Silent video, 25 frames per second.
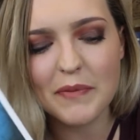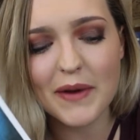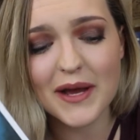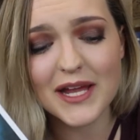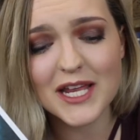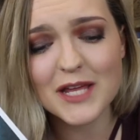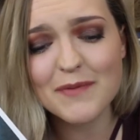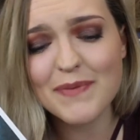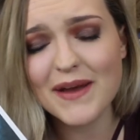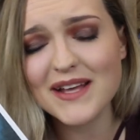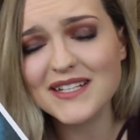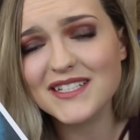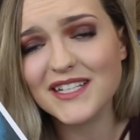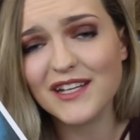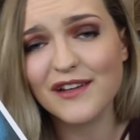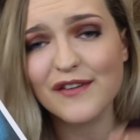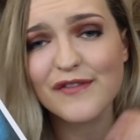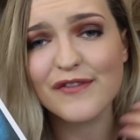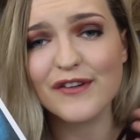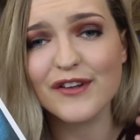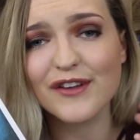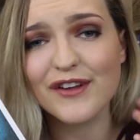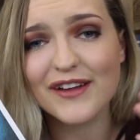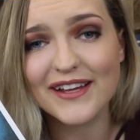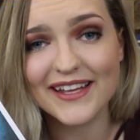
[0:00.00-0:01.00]
but you basically
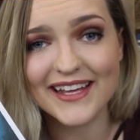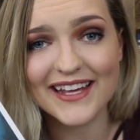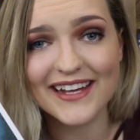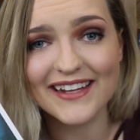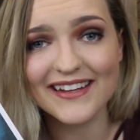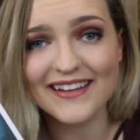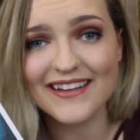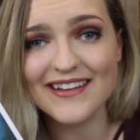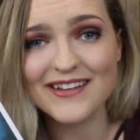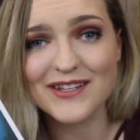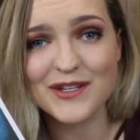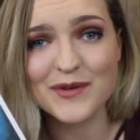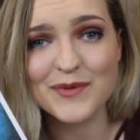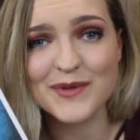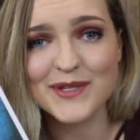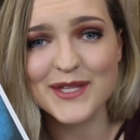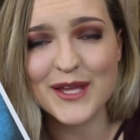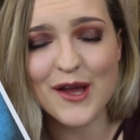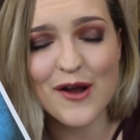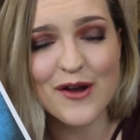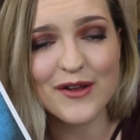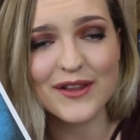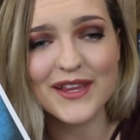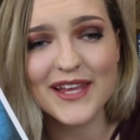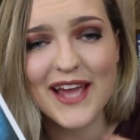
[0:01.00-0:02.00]
follow Achilles, who is
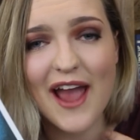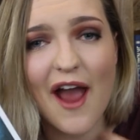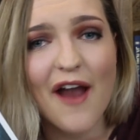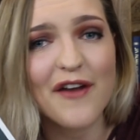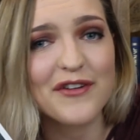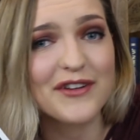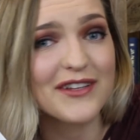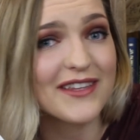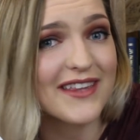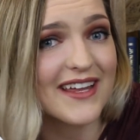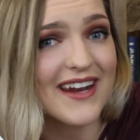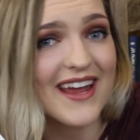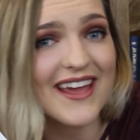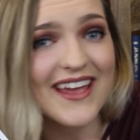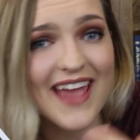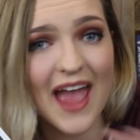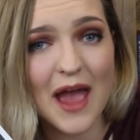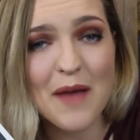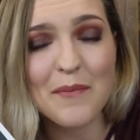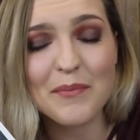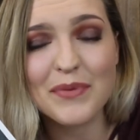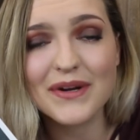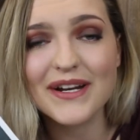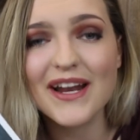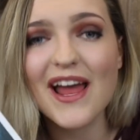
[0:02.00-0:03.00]
the only character that I
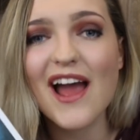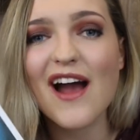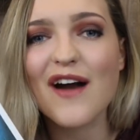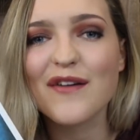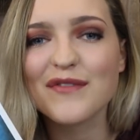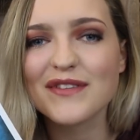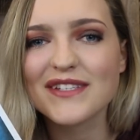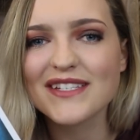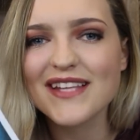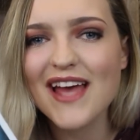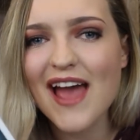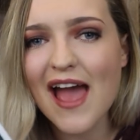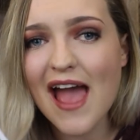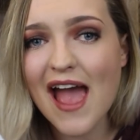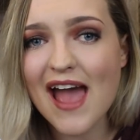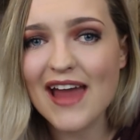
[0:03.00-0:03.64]
can't pronounce.